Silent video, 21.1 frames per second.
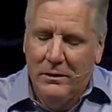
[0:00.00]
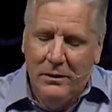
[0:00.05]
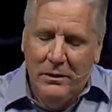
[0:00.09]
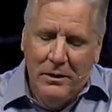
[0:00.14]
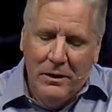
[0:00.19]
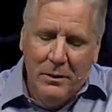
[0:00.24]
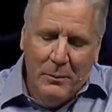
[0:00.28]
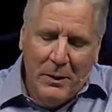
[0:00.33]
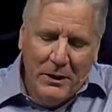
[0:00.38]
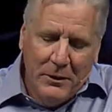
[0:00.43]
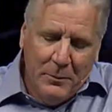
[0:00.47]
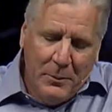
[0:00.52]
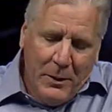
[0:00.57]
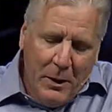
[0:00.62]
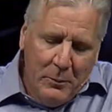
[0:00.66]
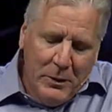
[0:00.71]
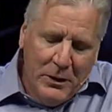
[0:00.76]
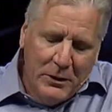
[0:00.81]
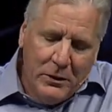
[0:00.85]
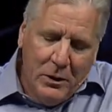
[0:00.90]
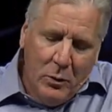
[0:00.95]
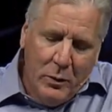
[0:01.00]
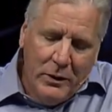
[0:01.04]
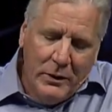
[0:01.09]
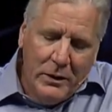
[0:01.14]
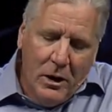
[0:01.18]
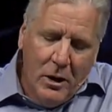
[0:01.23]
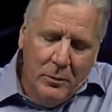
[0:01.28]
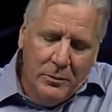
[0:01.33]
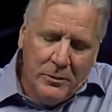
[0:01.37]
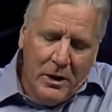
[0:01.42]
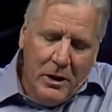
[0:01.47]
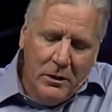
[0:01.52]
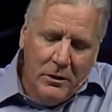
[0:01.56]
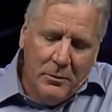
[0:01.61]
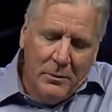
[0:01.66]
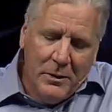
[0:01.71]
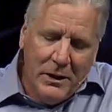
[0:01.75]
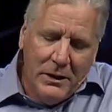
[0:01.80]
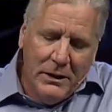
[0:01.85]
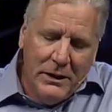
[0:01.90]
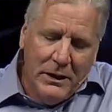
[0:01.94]
And by the public knowing, they hoped to
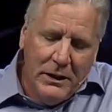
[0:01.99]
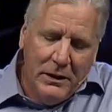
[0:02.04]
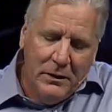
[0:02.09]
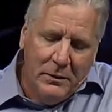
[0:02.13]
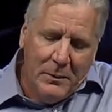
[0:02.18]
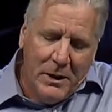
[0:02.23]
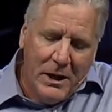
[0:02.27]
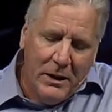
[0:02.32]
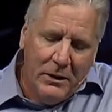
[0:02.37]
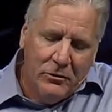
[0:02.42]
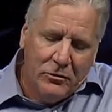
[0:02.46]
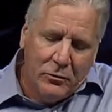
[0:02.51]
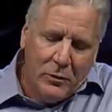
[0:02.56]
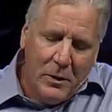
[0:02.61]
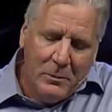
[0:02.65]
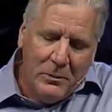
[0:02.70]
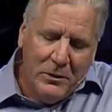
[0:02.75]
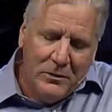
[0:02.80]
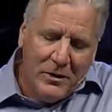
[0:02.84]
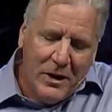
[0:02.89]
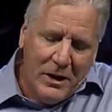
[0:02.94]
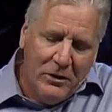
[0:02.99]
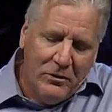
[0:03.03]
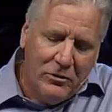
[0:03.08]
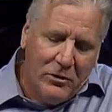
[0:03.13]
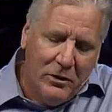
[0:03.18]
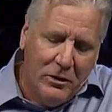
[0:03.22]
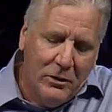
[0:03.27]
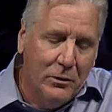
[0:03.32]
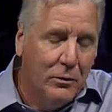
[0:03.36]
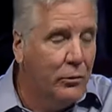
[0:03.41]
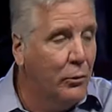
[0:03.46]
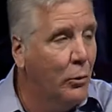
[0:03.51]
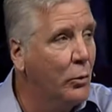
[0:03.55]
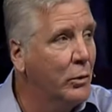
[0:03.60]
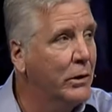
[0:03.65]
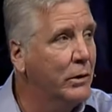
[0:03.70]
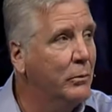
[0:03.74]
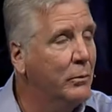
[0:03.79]
undermine Nehemiah's reputation and authority.